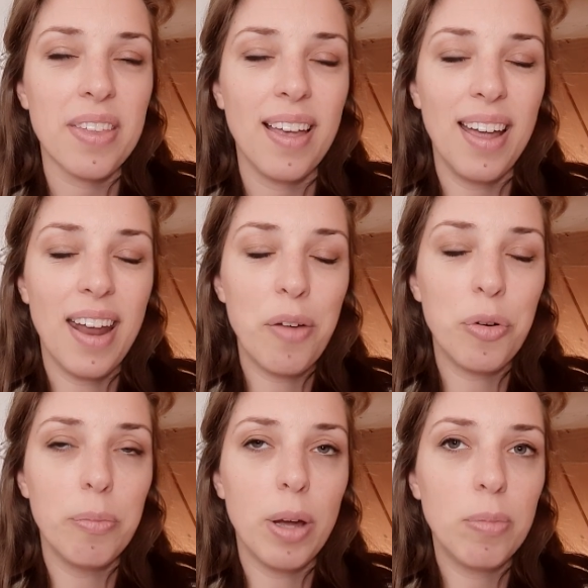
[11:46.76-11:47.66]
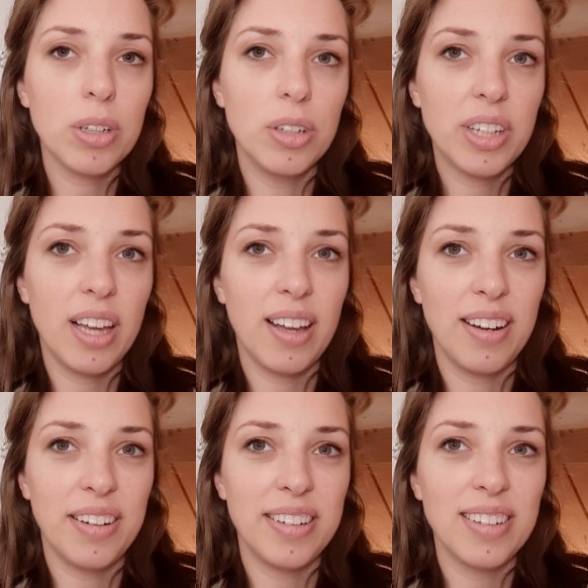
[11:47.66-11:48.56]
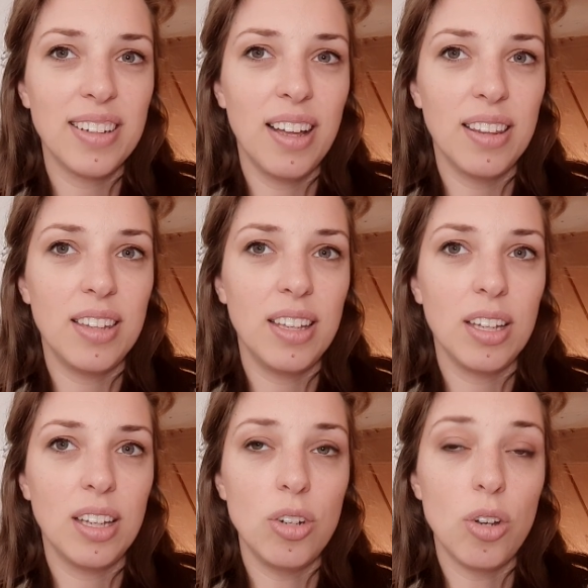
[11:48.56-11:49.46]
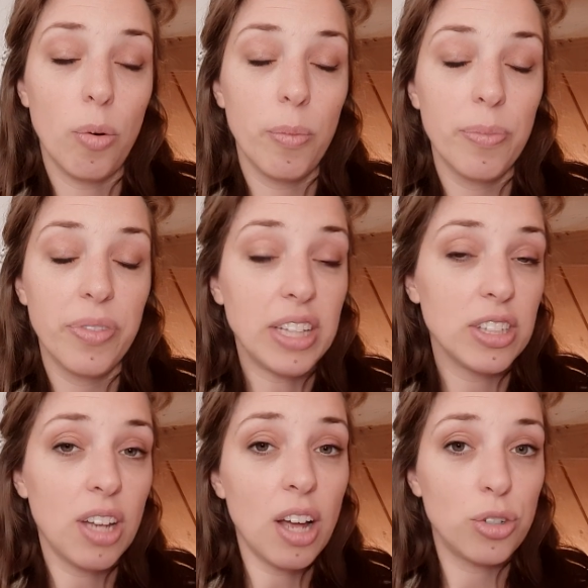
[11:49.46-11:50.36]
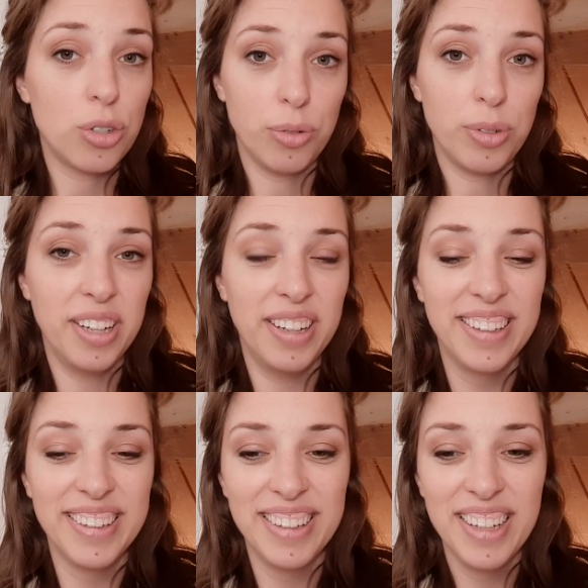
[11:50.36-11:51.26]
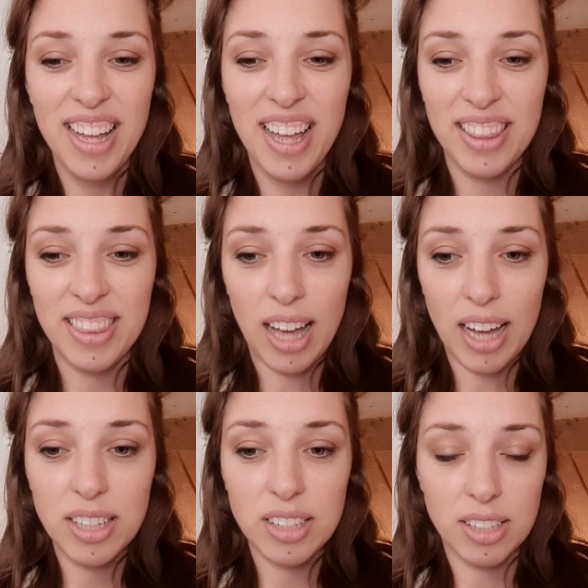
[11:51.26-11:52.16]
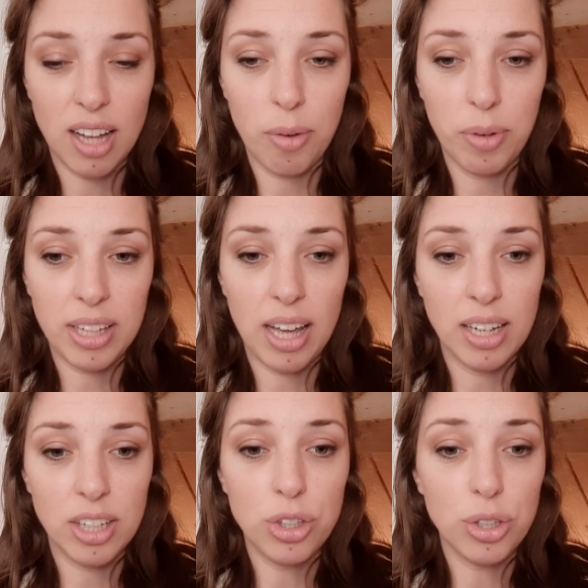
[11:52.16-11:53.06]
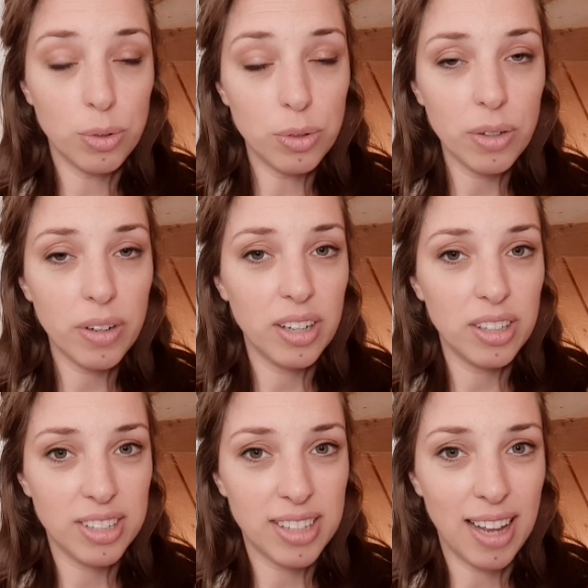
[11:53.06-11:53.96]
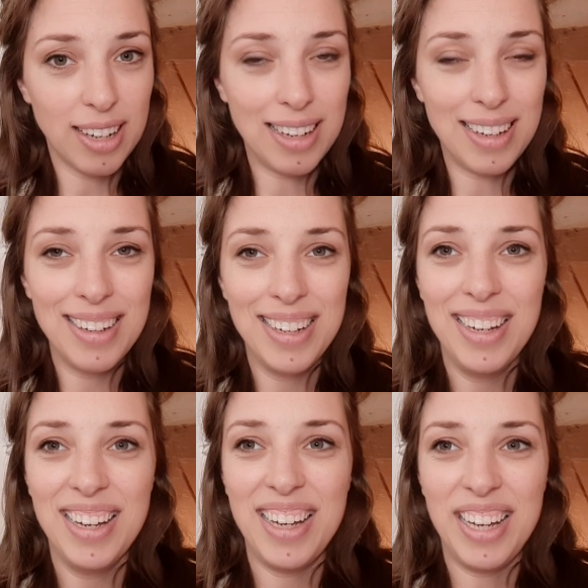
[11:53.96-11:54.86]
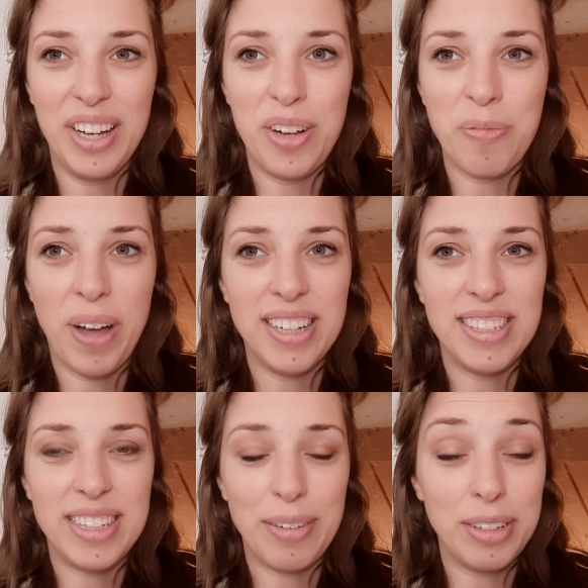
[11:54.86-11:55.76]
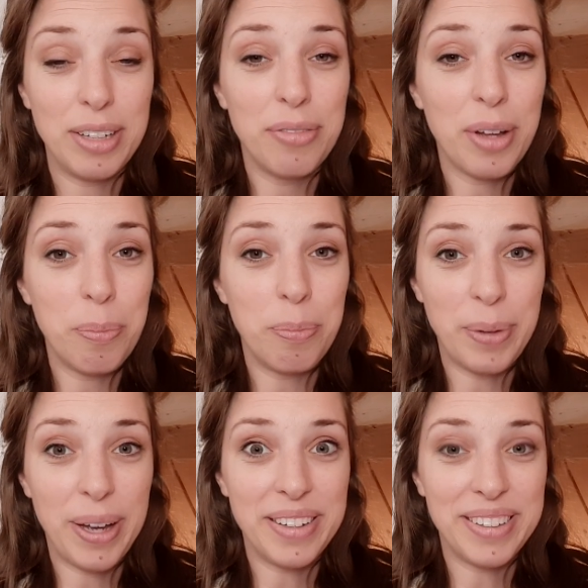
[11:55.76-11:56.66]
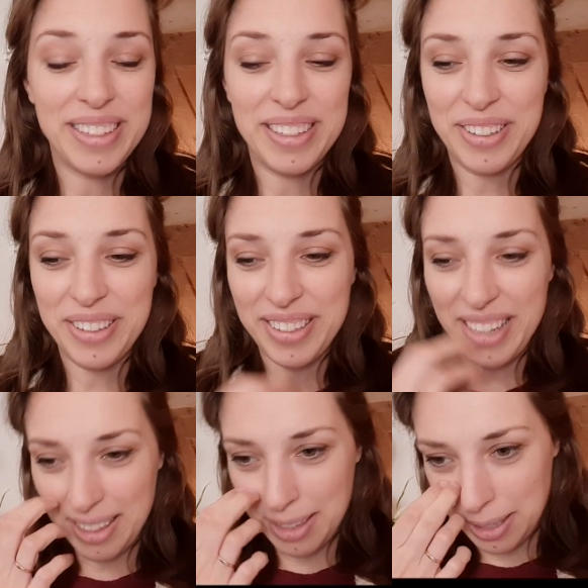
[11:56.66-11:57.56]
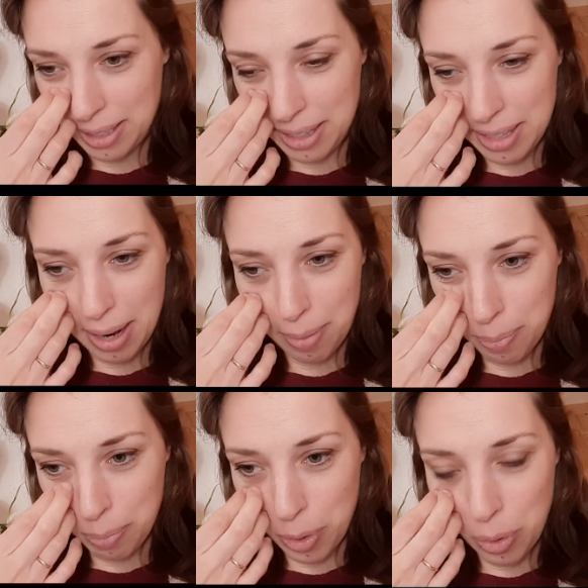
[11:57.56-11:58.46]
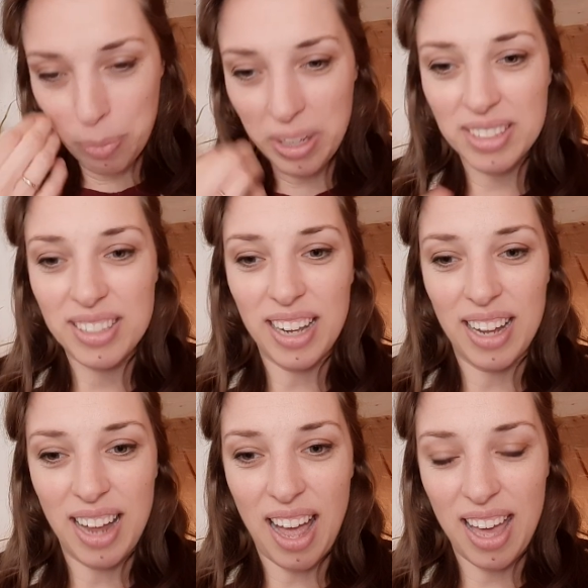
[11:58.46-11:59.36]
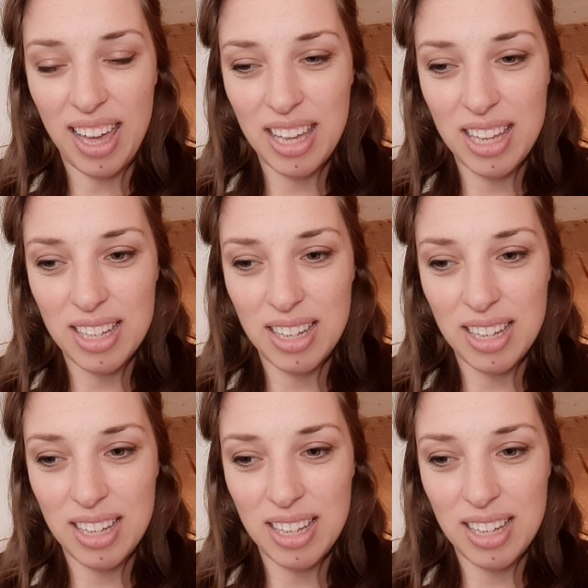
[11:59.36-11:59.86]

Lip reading: And I remember looking at her and thinking, no, that's not true. That is not what that is. You don't understand it. I definitely felt better than her in that moment, and I